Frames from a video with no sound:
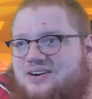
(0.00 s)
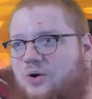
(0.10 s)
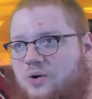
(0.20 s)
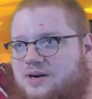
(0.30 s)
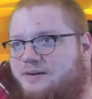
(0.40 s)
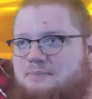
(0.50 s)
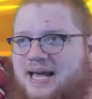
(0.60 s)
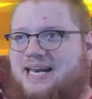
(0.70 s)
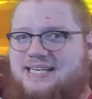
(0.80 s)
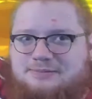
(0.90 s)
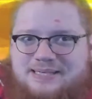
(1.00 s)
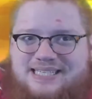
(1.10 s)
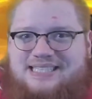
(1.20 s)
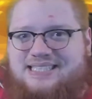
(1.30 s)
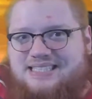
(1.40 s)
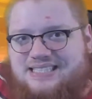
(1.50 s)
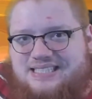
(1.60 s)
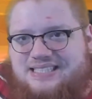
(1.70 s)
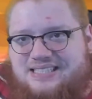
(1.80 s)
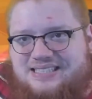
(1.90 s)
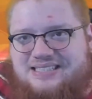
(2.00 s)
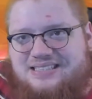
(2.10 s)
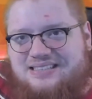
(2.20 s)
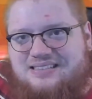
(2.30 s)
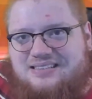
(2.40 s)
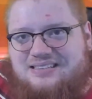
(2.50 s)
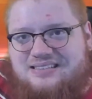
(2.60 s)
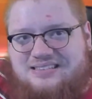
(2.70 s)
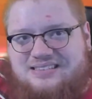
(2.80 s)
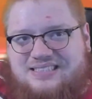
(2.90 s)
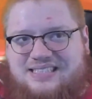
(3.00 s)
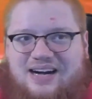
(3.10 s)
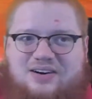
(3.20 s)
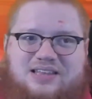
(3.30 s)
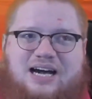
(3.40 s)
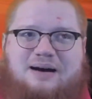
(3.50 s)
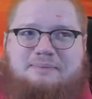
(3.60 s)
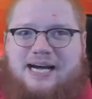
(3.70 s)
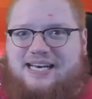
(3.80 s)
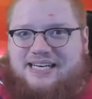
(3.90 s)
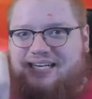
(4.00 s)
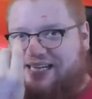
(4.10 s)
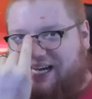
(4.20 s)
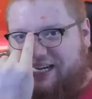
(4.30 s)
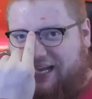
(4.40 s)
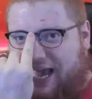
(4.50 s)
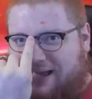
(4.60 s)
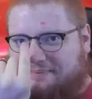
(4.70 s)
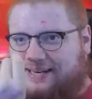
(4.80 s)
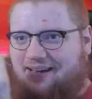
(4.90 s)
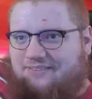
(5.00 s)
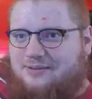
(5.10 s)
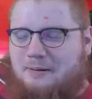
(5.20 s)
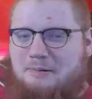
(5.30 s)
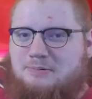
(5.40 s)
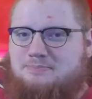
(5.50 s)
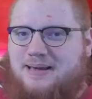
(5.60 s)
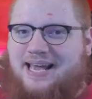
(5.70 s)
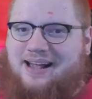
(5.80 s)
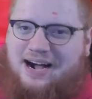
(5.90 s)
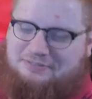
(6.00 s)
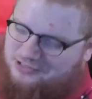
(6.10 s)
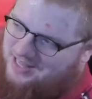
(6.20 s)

horde management stealth combat-y kind of game, and I remember being awful